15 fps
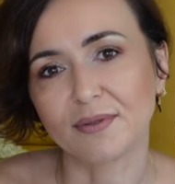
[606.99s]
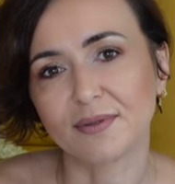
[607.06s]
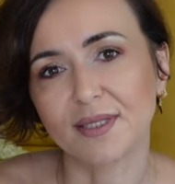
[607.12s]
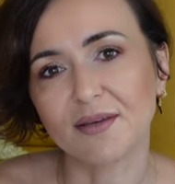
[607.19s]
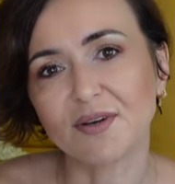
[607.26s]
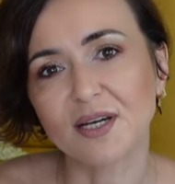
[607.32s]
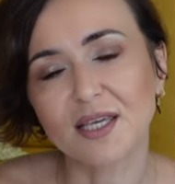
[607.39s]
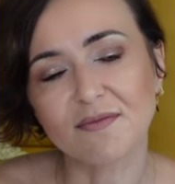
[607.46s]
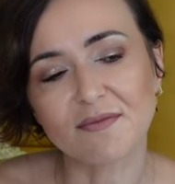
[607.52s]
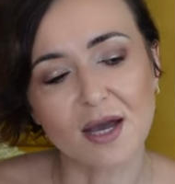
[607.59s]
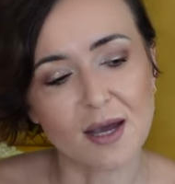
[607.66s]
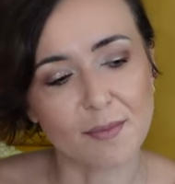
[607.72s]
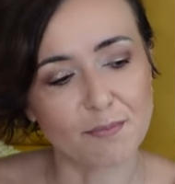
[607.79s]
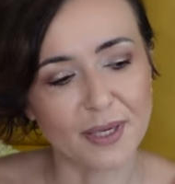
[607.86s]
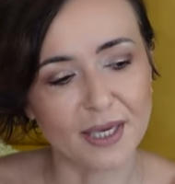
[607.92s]
Never give
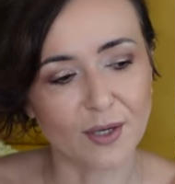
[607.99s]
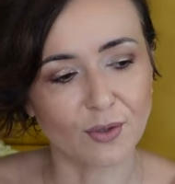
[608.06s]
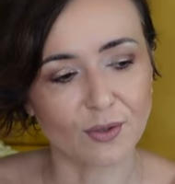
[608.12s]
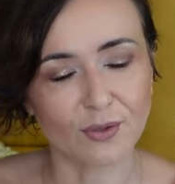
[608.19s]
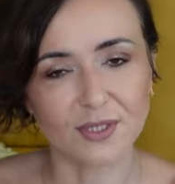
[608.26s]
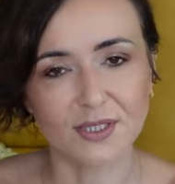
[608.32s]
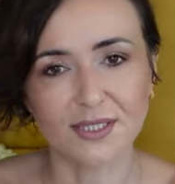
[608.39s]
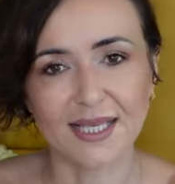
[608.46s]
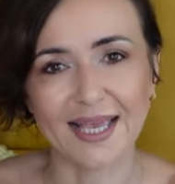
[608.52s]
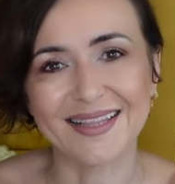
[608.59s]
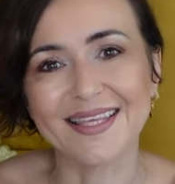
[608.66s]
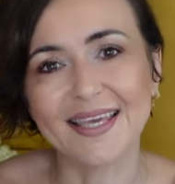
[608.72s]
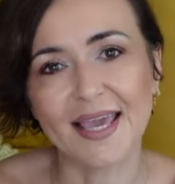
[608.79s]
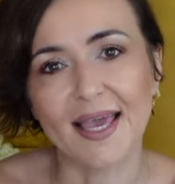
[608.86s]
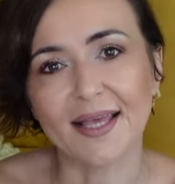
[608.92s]
up because at
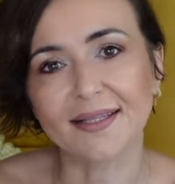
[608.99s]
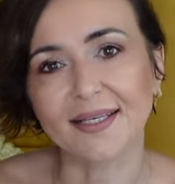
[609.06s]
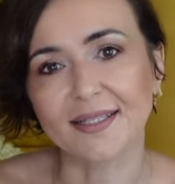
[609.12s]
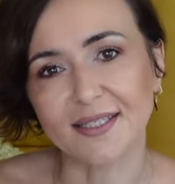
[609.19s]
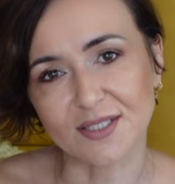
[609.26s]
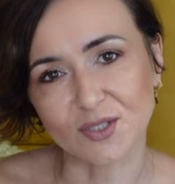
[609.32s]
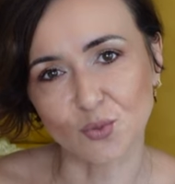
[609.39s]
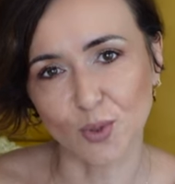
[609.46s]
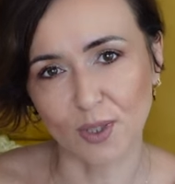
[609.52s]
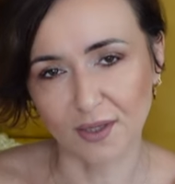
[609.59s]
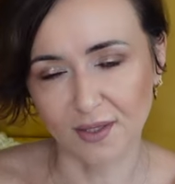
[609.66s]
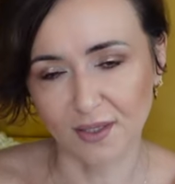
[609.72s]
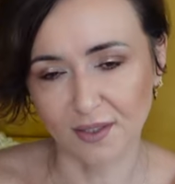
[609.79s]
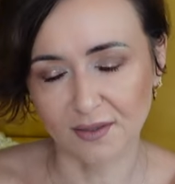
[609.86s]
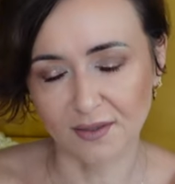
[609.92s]
the end it is
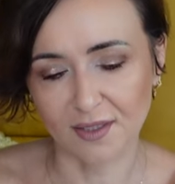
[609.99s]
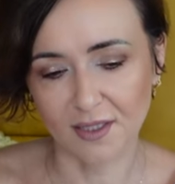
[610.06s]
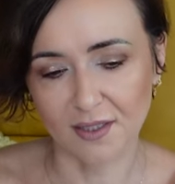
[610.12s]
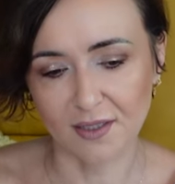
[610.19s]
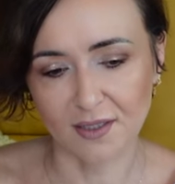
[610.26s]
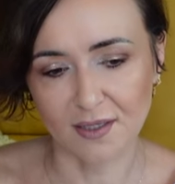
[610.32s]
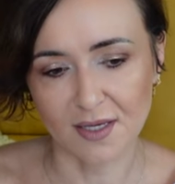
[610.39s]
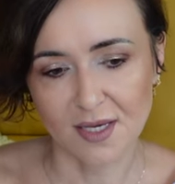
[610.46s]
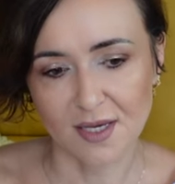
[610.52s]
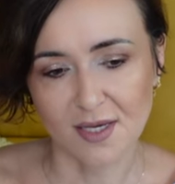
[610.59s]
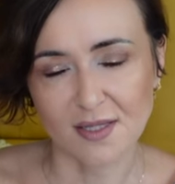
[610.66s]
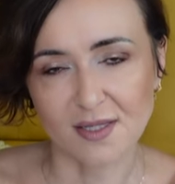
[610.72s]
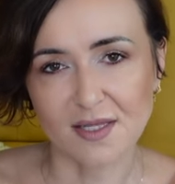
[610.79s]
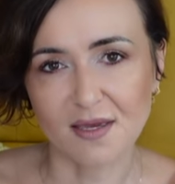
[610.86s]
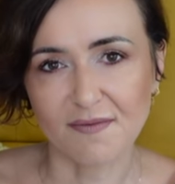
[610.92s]
worth it. The
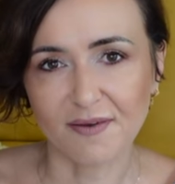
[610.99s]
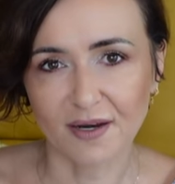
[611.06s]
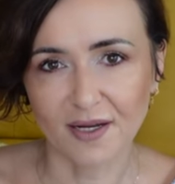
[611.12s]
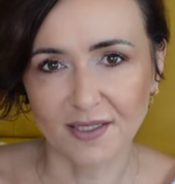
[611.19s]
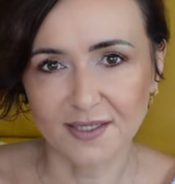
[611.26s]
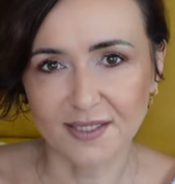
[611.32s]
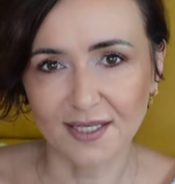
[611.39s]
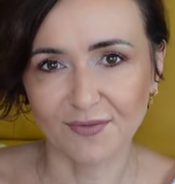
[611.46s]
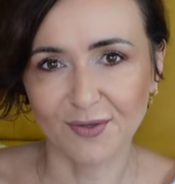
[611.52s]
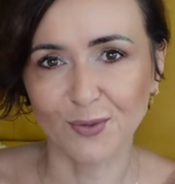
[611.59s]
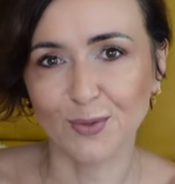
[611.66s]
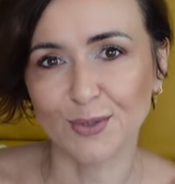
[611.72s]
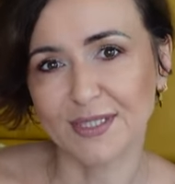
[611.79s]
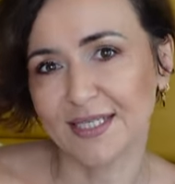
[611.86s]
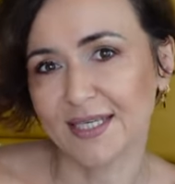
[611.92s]
difference, if you
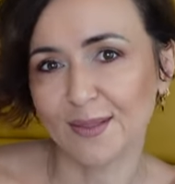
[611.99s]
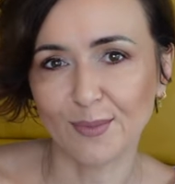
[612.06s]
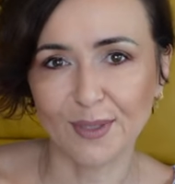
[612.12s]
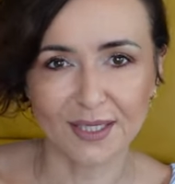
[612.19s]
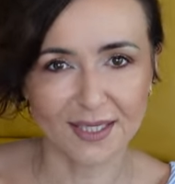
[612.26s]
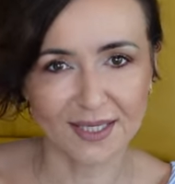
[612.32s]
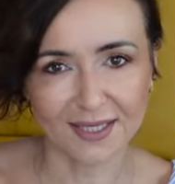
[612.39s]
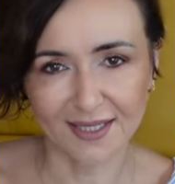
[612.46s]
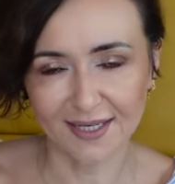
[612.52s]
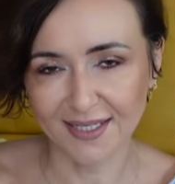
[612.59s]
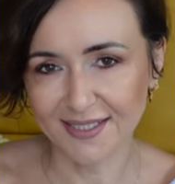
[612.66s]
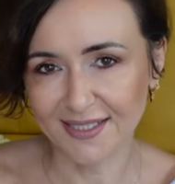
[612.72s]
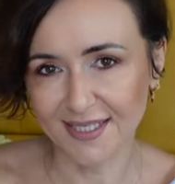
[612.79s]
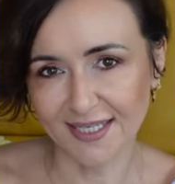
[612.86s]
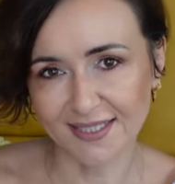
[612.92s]
would see me,
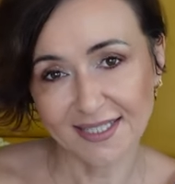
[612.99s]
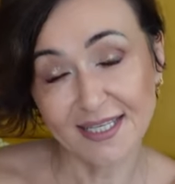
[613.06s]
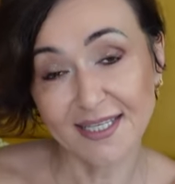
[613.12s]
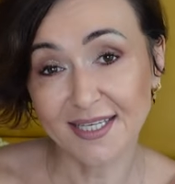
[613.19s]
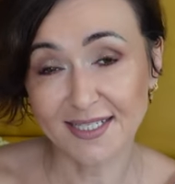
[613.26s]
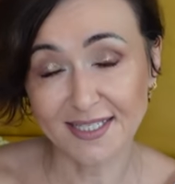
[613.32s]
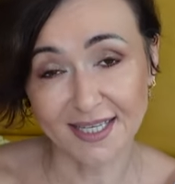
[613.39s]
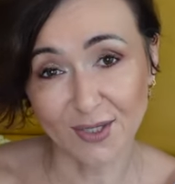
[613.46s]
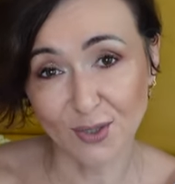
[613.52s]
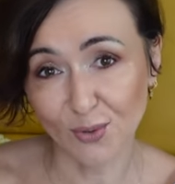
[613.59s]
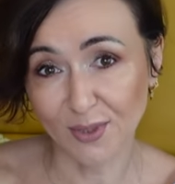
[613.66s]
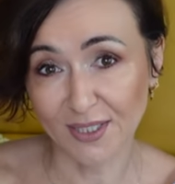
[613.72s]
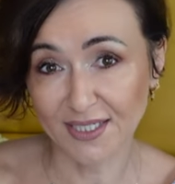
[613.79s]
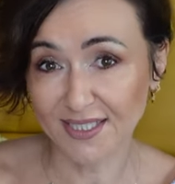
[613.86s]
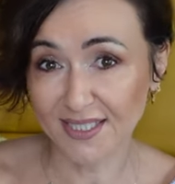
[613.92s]
let's say 10 years ago
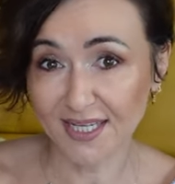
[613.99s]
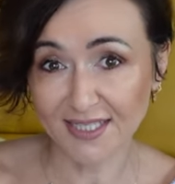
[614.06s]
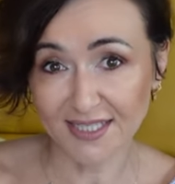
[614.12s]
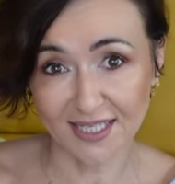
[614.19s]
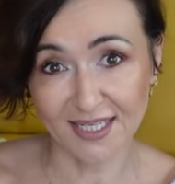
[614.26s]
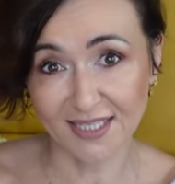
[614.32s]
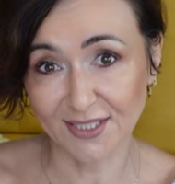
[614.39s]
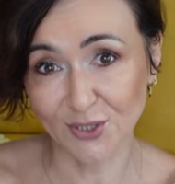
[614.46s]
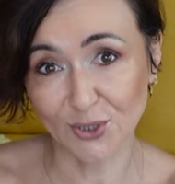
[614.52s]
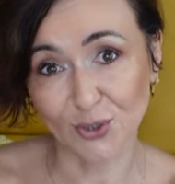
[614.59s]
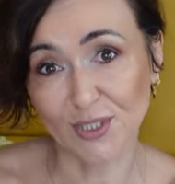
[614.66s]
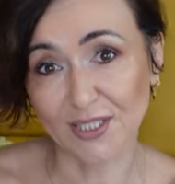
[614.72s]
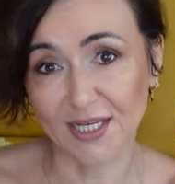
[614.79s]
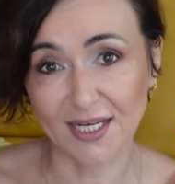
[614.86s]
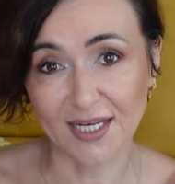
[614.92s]
when I started seeing the
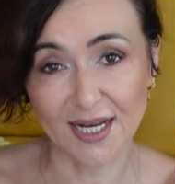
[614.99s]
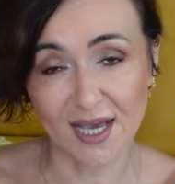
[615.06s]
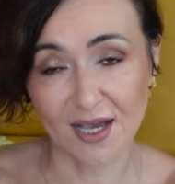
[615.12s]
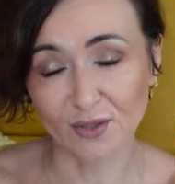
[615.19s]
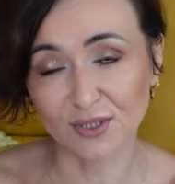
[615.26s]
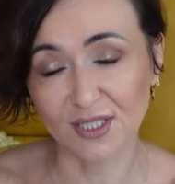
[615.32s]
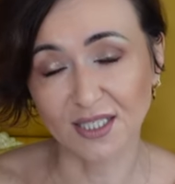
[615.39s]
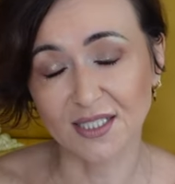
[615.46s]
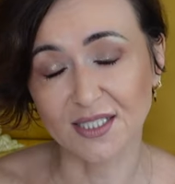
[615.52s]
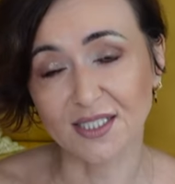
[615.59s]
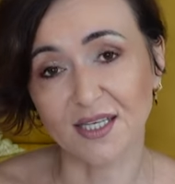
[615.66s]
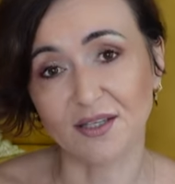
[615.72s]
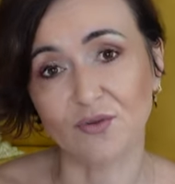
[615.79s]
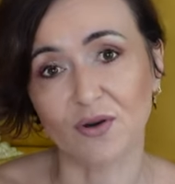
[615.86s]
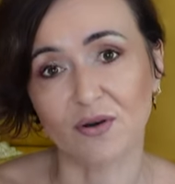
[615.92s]
doctor and now is
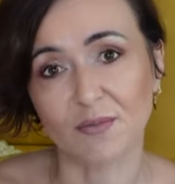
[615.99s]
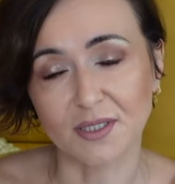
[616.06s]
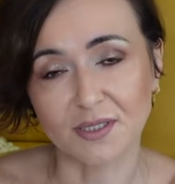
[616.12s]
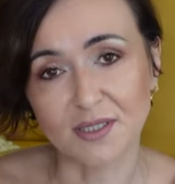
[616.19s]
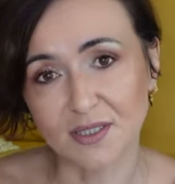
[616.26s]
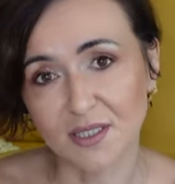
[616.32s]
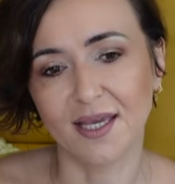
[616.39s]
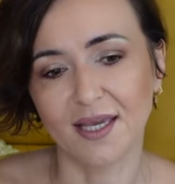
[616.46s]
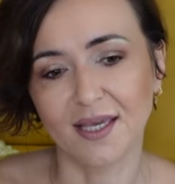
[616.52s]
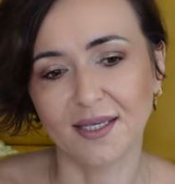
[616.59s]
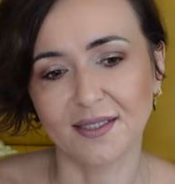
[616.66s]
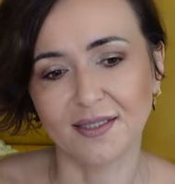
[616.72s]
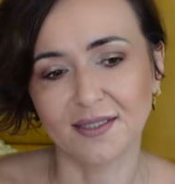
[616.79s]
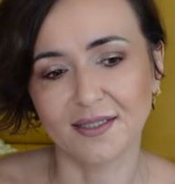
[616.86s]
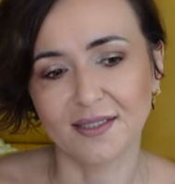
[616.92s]
enormous.
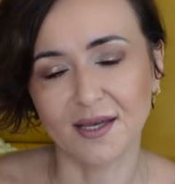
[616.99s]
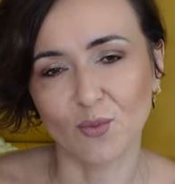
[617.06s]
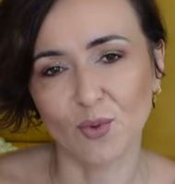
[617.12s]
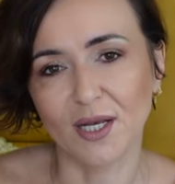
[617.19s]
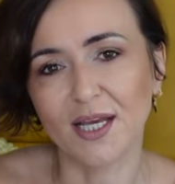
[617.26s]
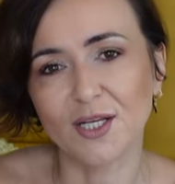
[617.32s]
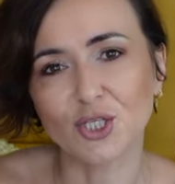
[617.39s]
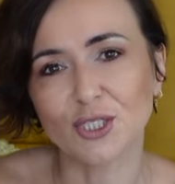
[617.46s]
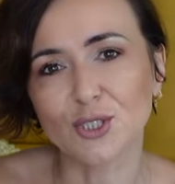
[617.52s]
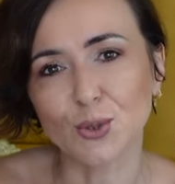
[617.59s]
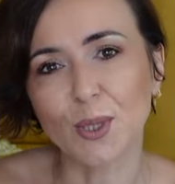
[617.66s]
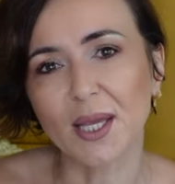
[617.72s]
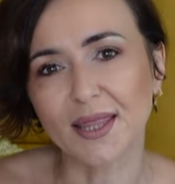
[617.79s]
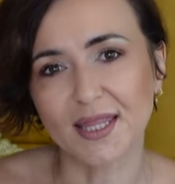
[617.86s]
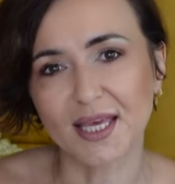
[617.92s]
And when I just
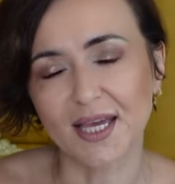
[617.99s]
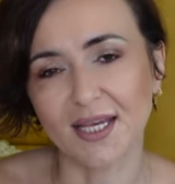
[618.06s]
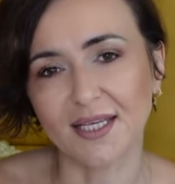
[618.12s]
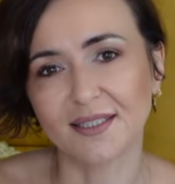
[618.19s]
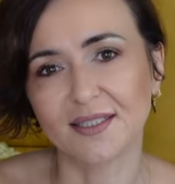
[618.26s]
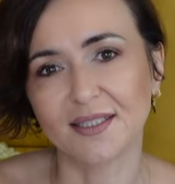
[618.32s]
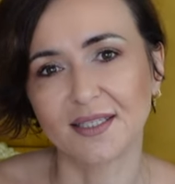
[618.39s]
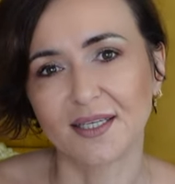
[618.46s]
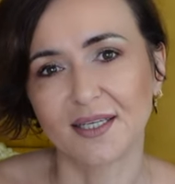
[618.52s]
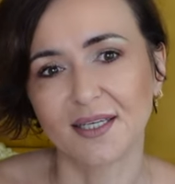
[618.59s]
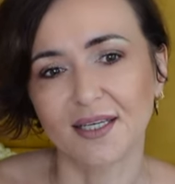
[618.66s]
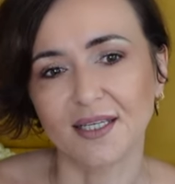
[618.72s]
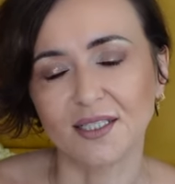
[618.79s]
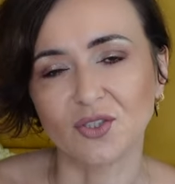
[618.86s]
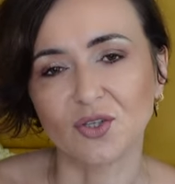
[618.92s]
look at that,
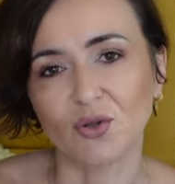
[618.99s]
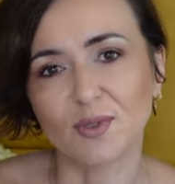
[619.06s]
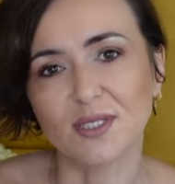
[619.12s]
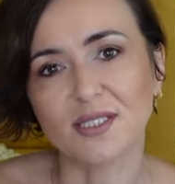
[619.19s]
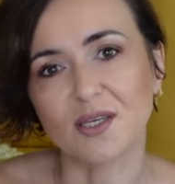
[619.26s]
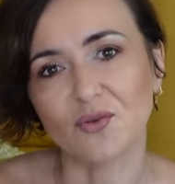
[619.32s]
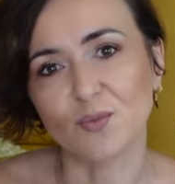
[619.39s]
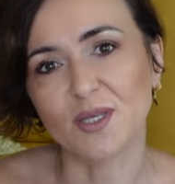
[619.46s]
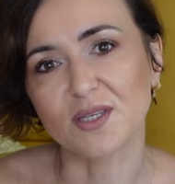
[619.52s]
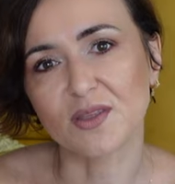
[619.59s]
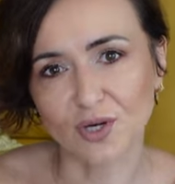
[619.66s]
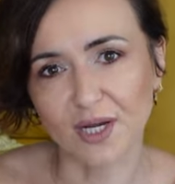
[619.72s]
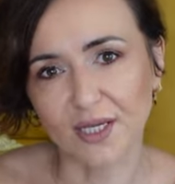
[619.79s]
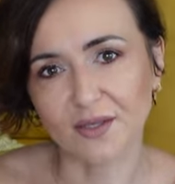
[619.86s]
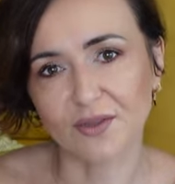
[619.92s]
it always gives me
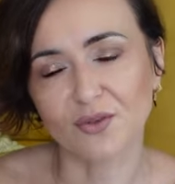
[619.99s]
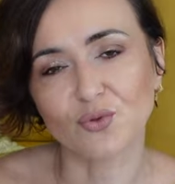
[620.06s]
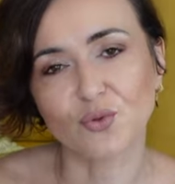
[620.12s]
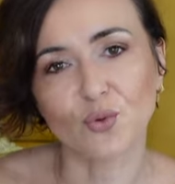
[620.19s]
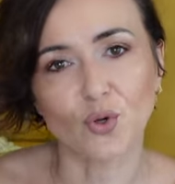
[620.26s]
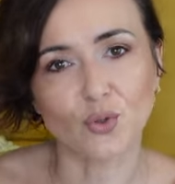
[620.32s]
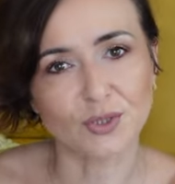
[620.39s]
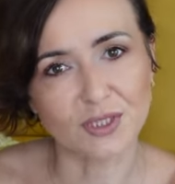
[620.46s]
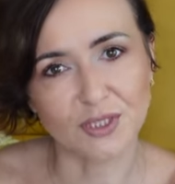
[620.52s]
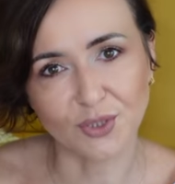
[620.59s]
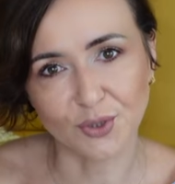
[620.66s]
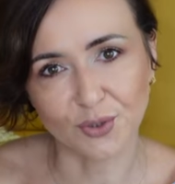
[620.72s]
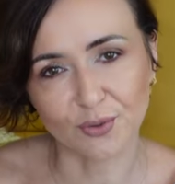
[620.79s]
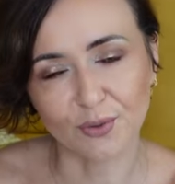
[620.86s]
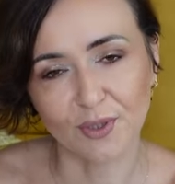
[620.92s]
strength to
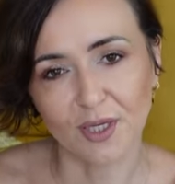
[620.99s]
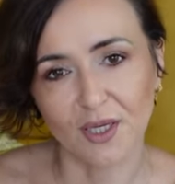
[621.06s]
continue.